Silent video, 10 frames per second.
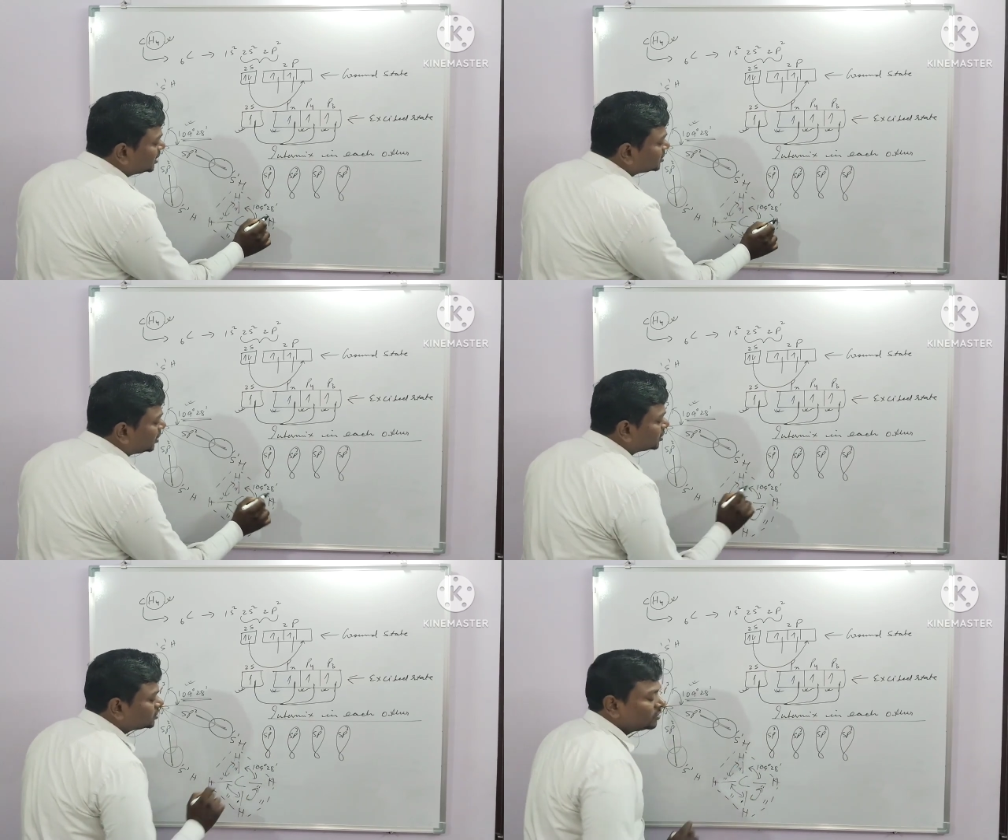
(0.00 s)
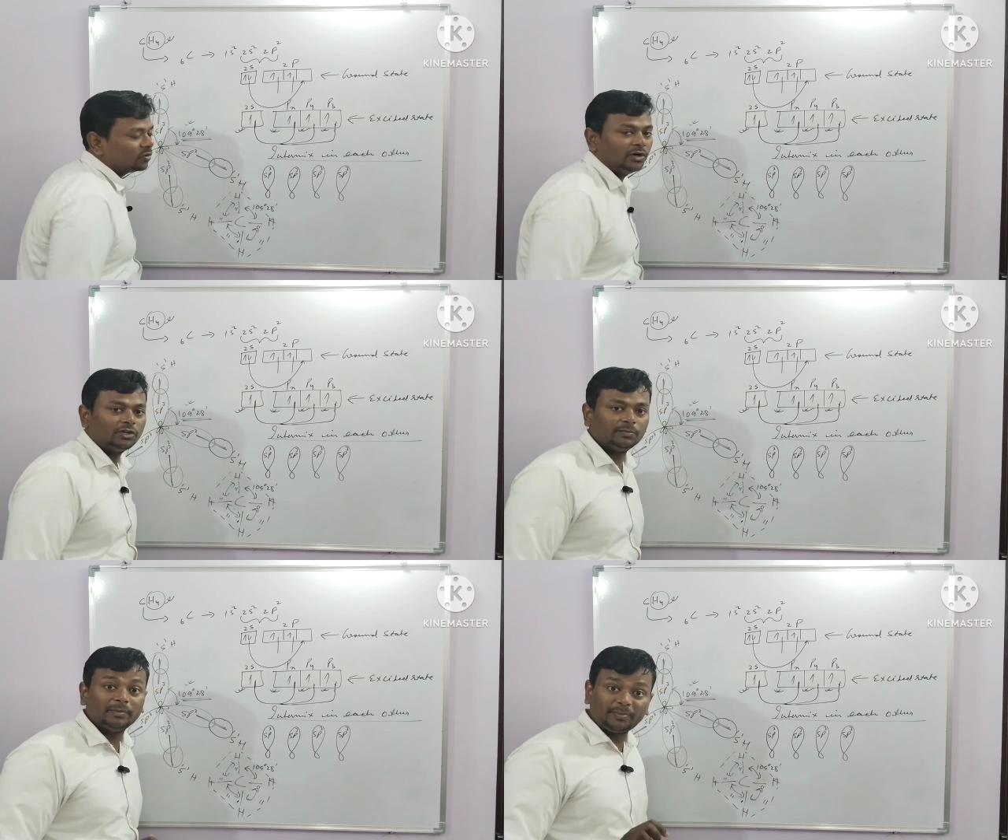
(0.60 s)
is also
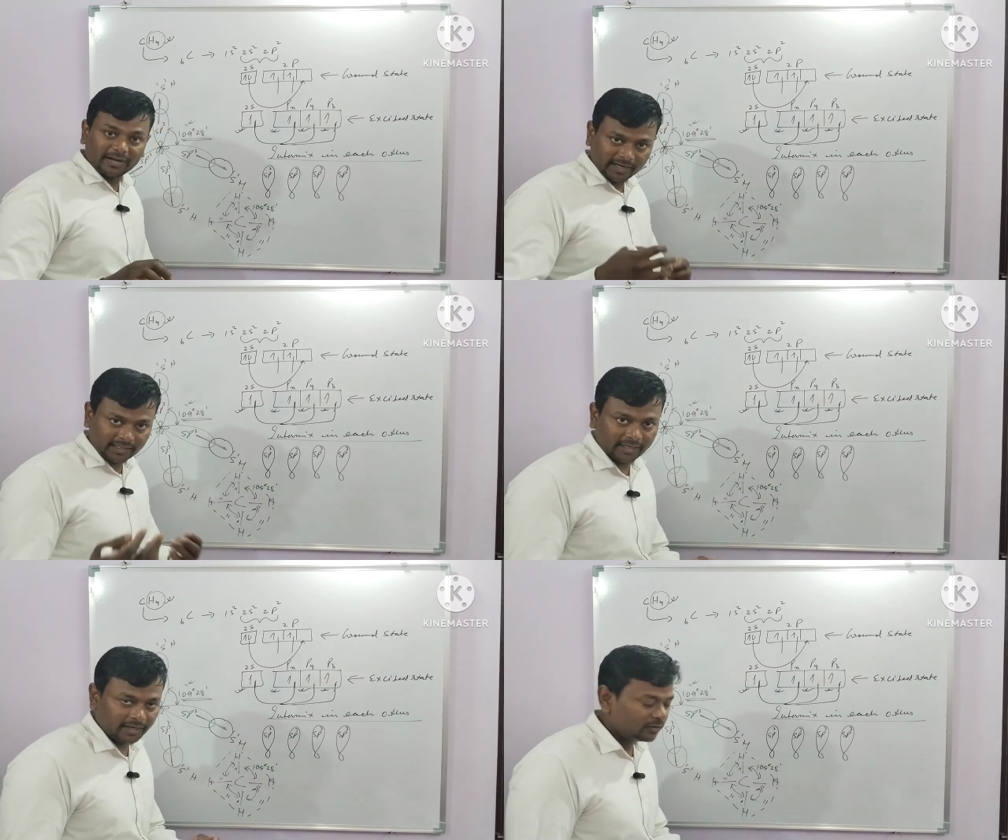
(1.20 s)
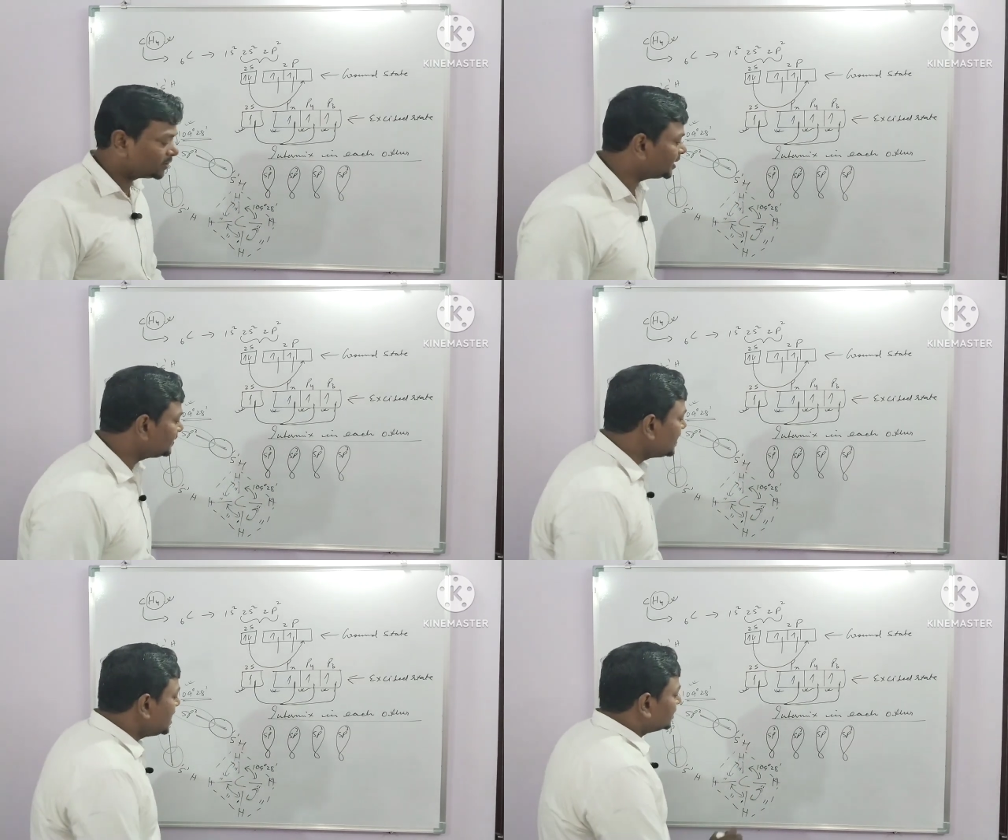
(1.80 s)
going to be predicted.
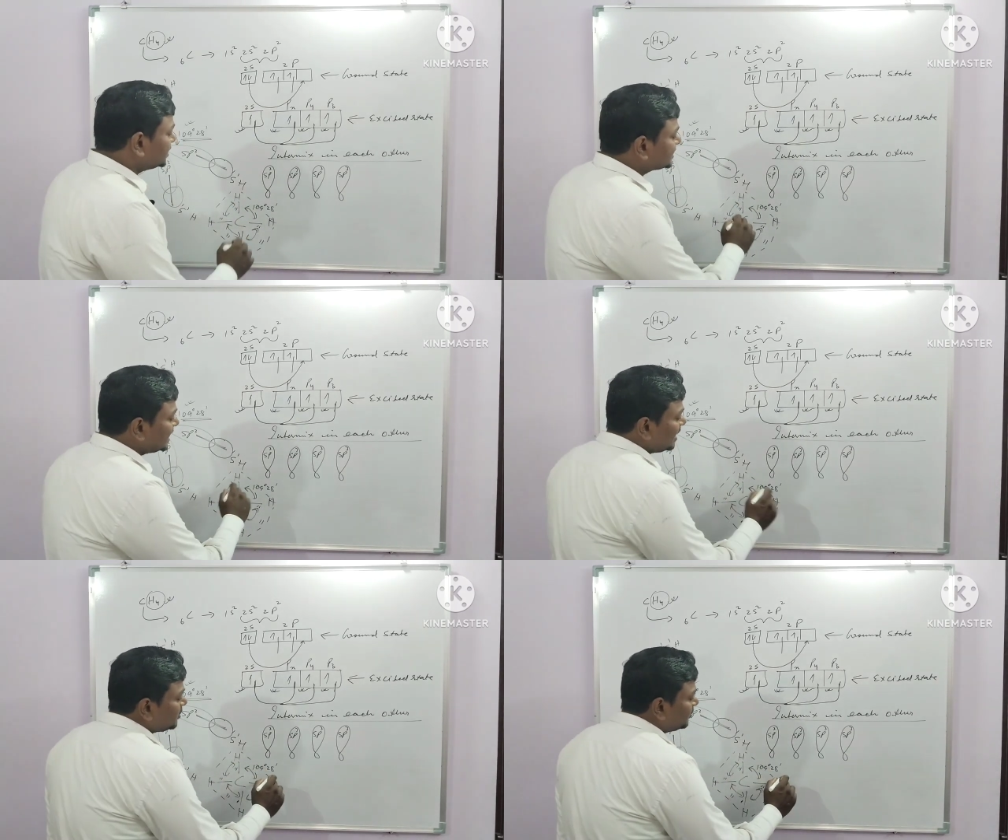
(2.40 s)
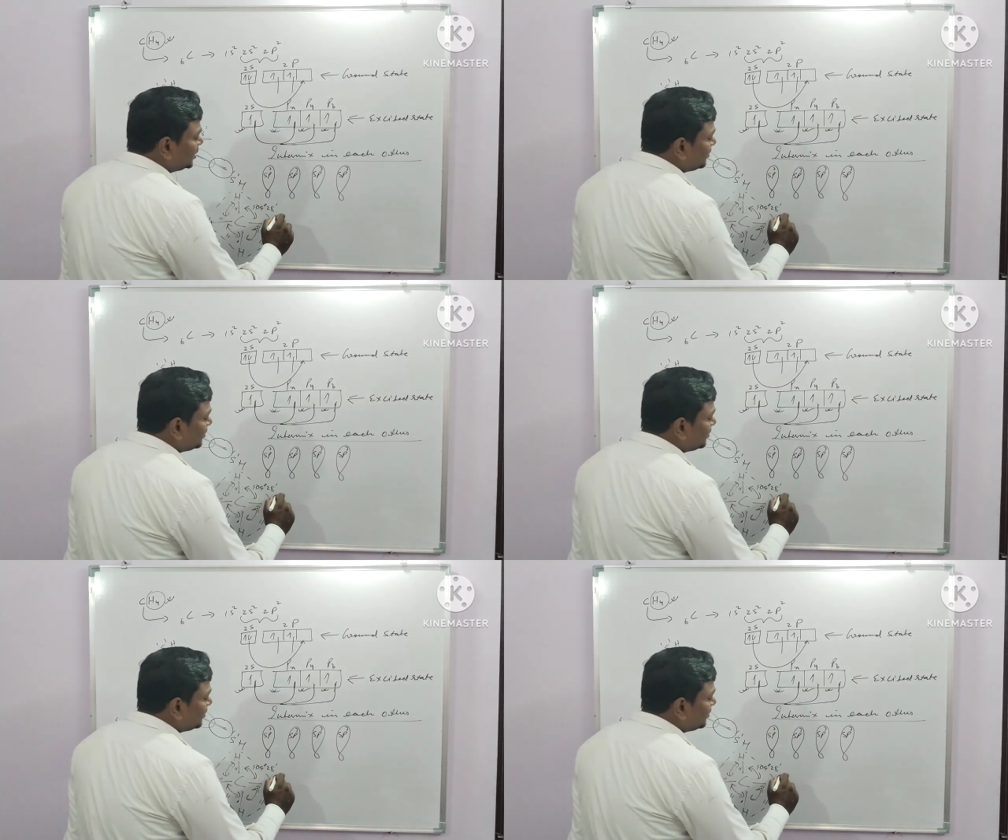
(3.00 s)
Okay, the shape of